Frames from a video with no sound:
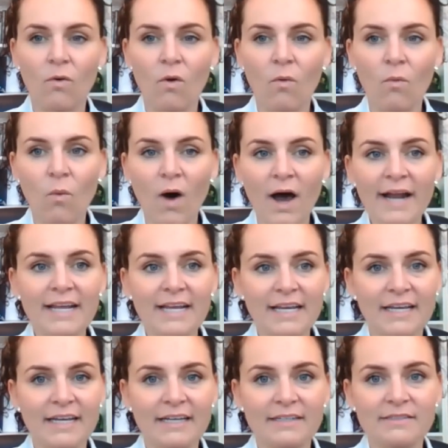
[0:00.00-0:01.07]
what
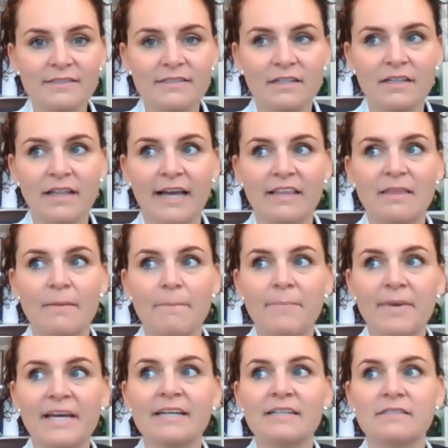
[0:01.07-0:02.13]
is like the
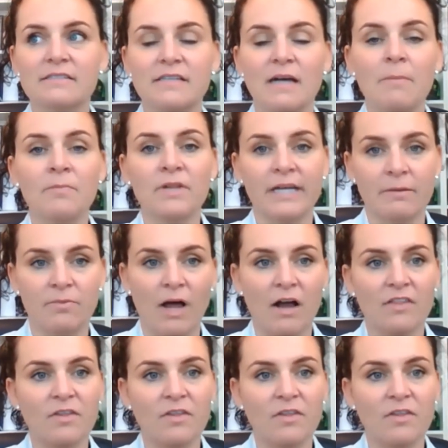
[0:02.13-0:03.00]
biggest stumbling block,